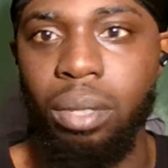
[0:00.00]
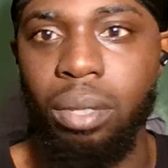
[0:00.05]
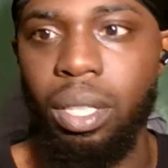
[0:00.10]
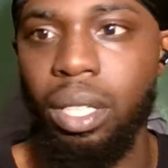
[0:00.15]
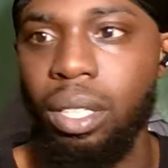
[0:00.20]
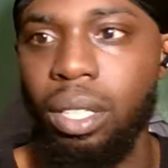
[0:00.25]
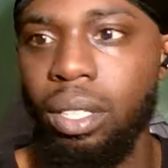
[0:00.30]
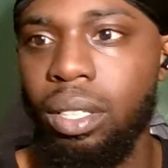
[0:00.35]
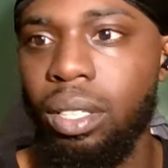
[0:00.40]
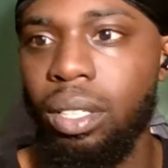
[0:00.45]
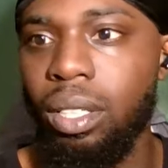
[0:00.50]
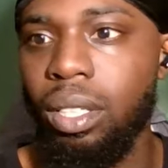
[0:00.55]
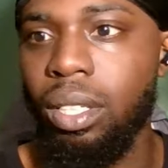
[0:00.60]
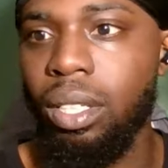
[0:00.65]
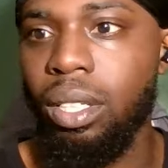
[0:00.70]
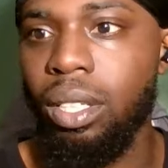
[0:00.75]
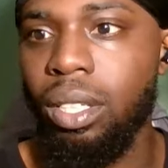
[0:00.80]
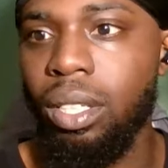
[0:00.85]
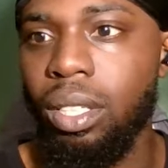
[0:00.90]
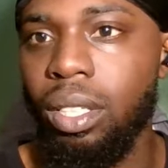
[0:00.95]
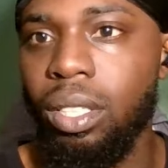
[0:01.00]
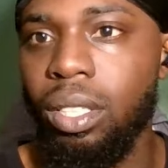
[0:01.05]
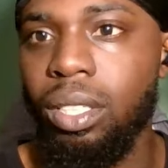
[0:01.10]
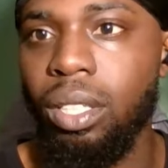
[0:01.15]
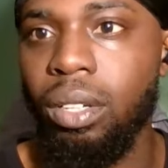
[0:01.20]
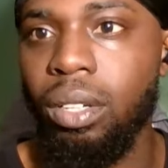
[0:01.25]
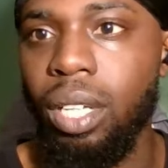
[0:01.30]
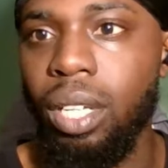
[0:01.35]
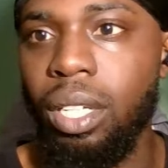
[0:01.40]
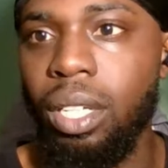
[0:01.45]
went.
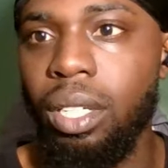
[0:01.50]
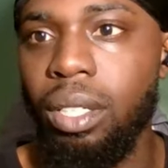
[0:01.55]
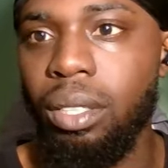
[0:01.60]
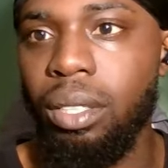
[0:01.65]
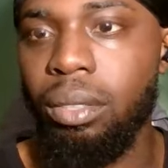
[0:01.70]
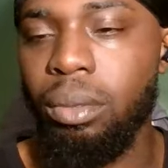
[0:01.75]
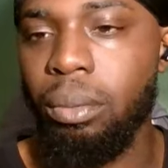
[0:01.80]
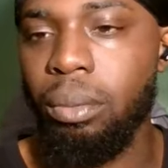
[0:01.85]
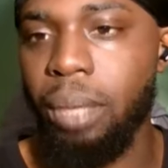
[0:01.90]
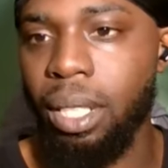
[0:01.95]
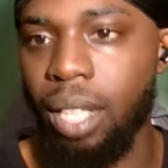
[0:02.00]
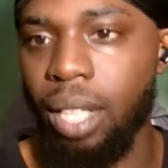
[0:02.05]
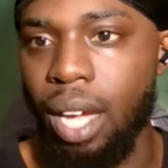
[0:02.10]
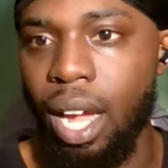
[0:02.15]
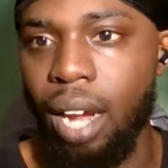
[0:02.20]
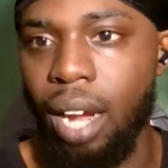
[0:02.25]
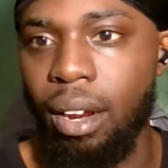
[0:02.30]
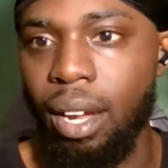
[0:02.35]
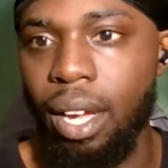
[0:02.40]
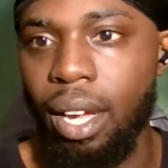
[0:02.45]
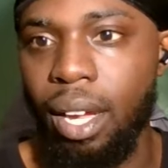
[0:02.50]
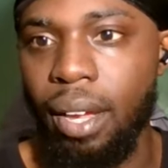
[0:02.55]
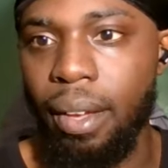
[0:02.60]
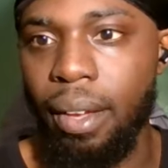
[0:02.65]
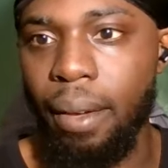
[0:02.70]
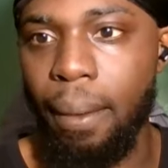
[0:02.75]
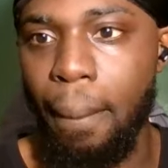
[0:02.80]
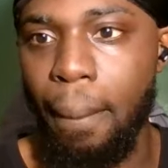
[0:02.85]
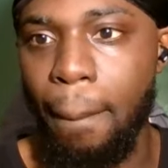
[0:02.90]
So here will be the higher high.